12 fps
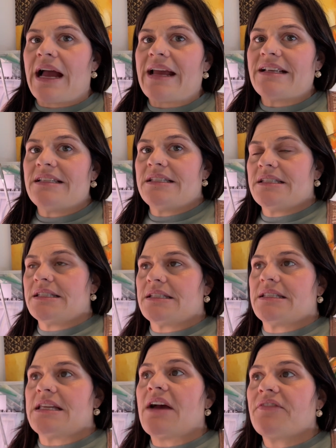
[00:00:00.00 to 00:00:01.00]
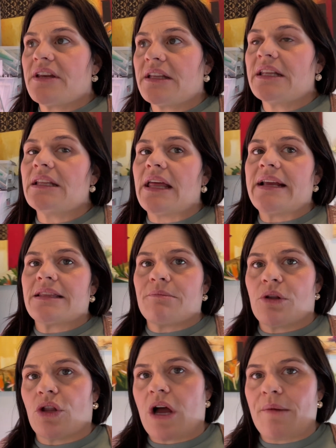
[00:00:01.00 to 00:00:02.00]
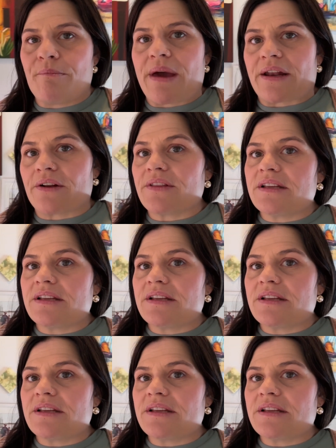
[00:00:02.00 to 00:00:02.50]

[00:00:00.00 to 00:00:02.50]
I definitely like them a lot better